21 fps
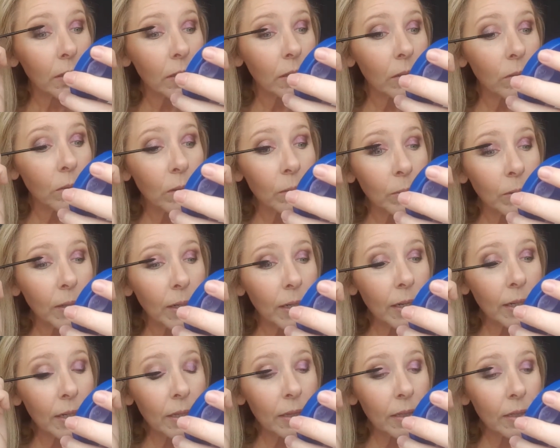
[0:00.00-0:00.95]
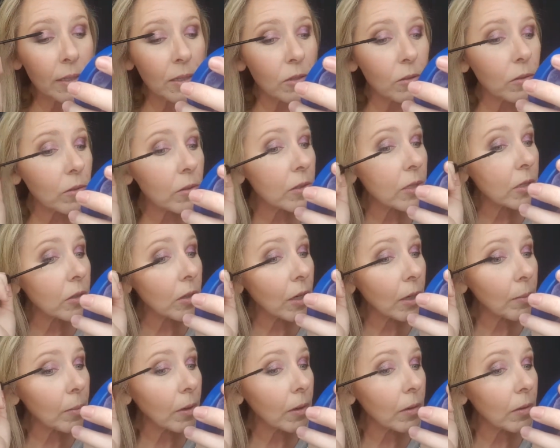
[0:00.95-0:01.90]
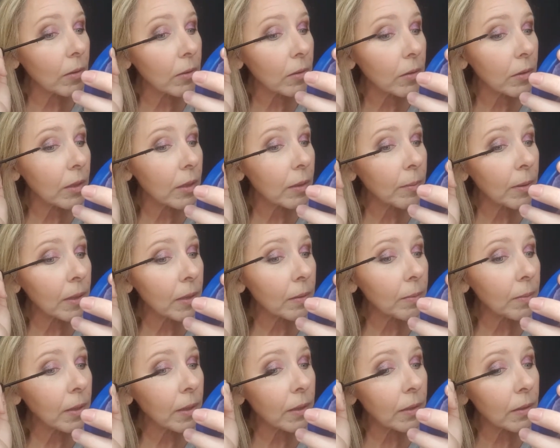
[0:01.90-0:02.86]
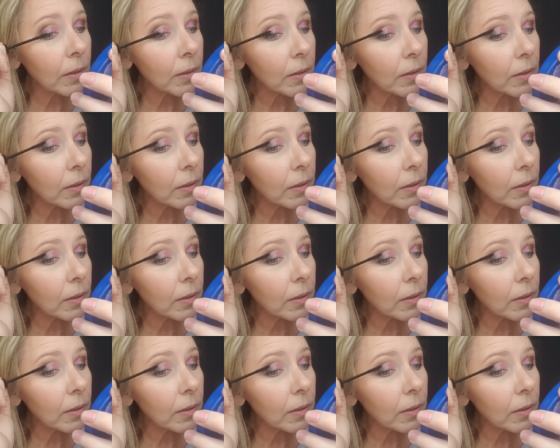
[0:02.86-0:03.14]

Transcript: You don't want to put anything too close to your eyeball. I mean, come on.